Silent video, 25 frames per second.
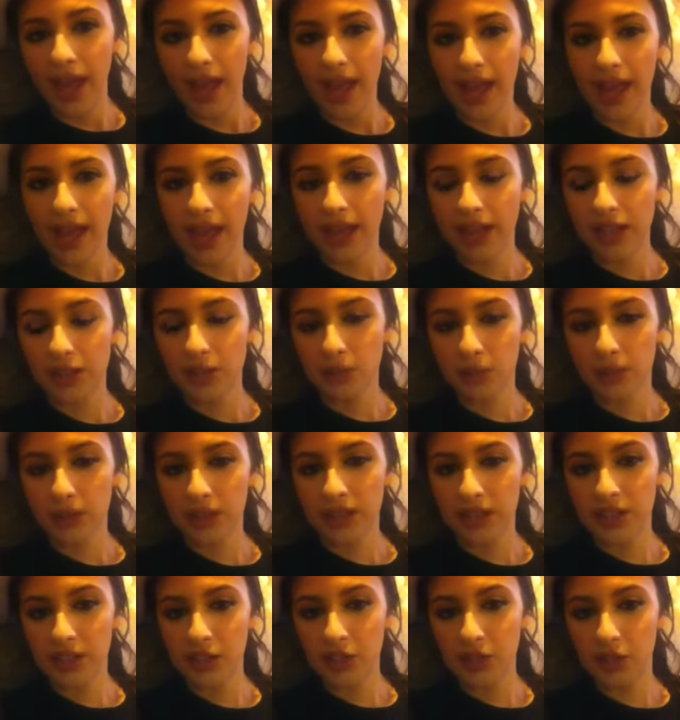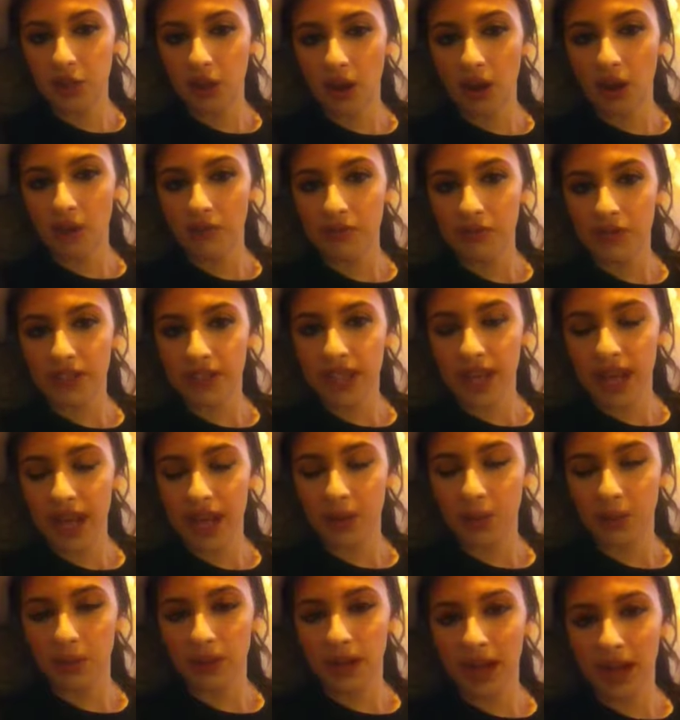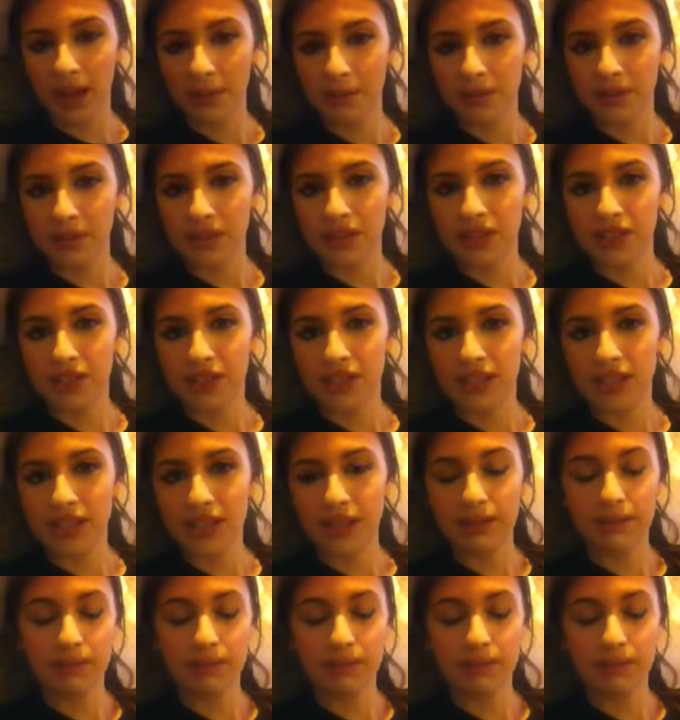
and when he carves that, what happens is